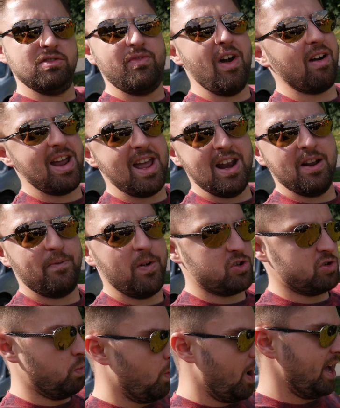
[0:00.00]
very
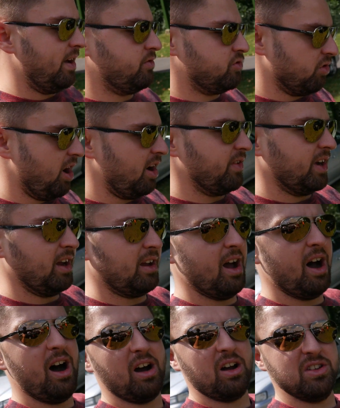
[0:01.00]
inefficient way of driving a
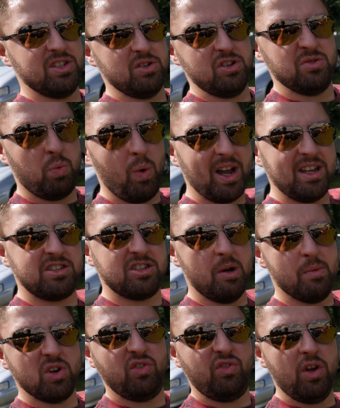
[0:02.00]
car because it just wastes so
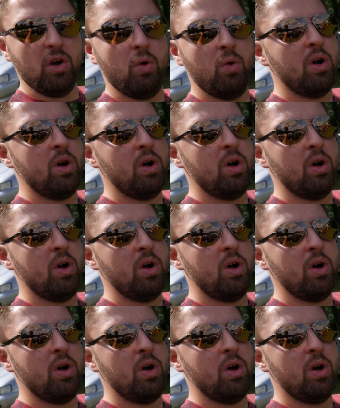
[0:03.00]
much fuel,